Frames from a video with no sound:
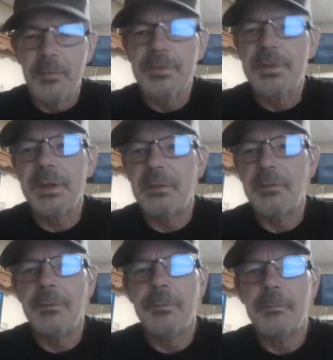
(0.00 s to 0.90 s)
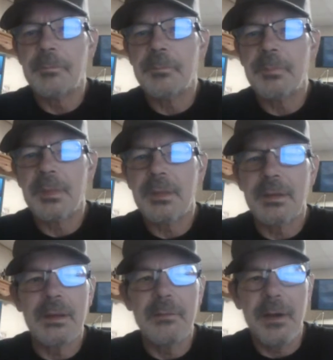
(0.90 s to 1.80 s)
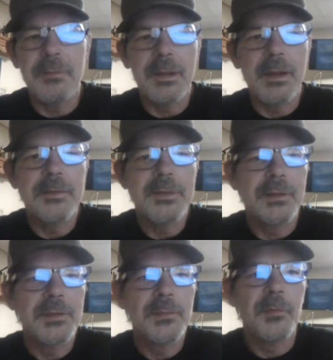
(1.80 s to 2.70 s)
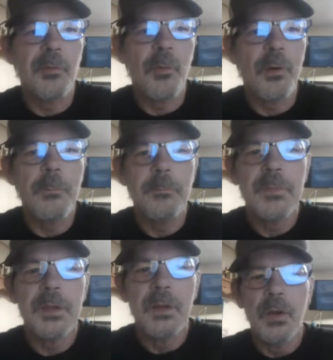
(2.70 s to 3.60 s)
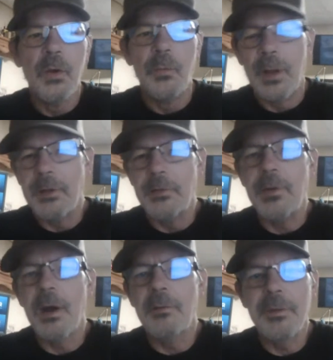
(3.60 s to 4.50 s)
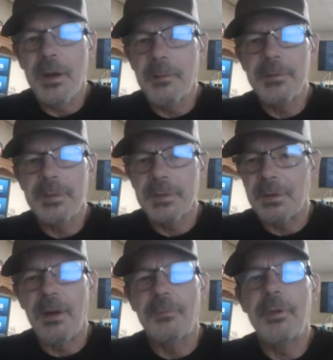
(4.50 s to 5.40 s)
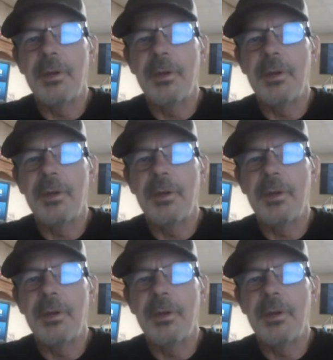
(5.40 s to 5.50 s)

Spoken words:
I think I've said this before. When I do coffee cups, coffee cups always start white.